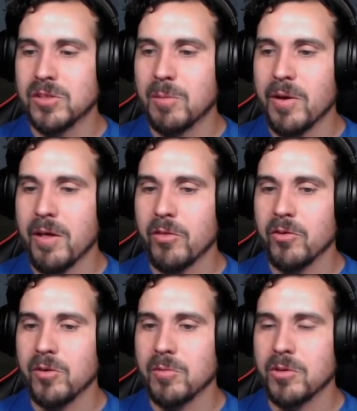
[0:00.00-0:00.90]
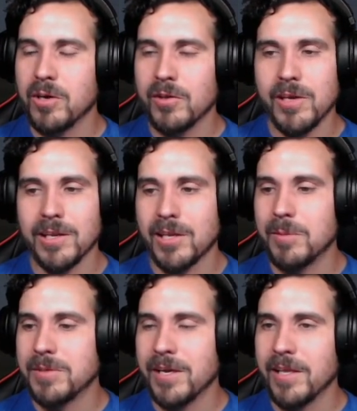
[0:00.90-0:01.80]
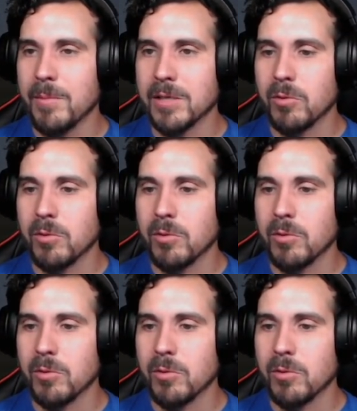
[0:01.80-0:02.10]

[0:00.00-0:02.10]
the bathroom and clock. You gotta keep saying it. You might as well wear